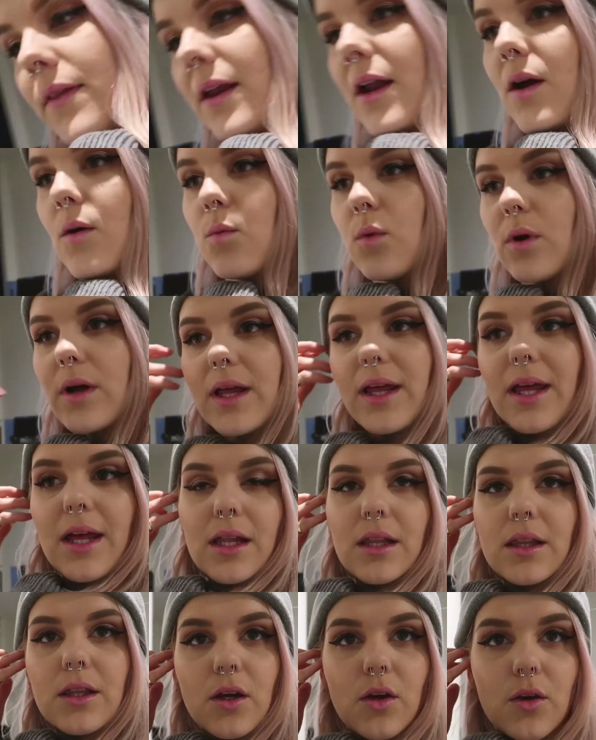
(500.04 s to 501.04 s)
that I want to
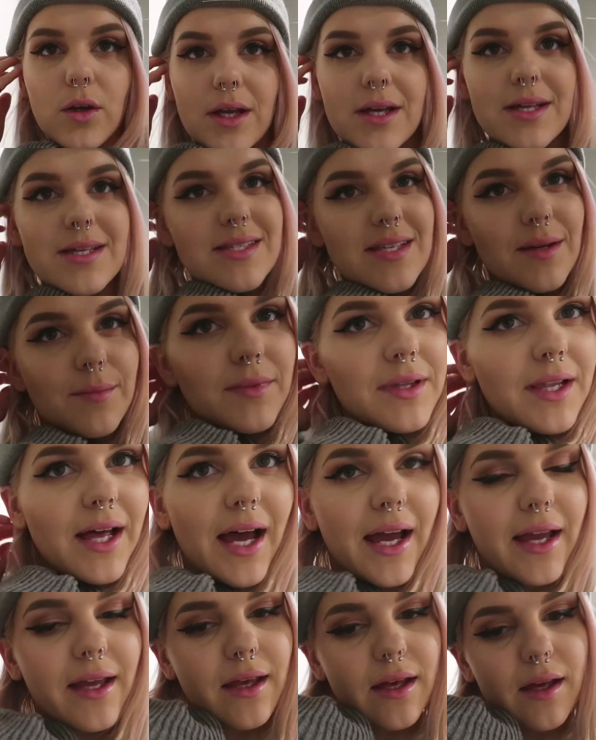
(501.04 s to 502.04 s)
get Luna some,
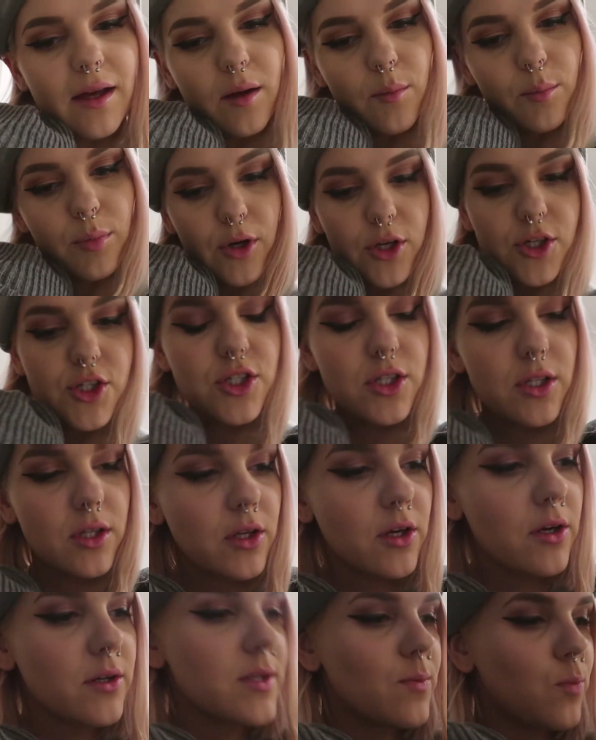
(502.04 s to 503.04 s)
like, push,
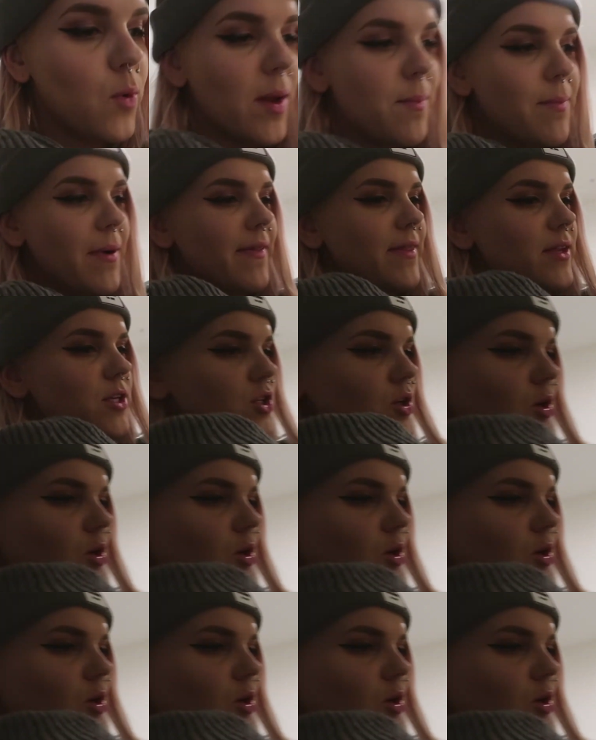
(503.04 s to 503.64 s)
go wait by the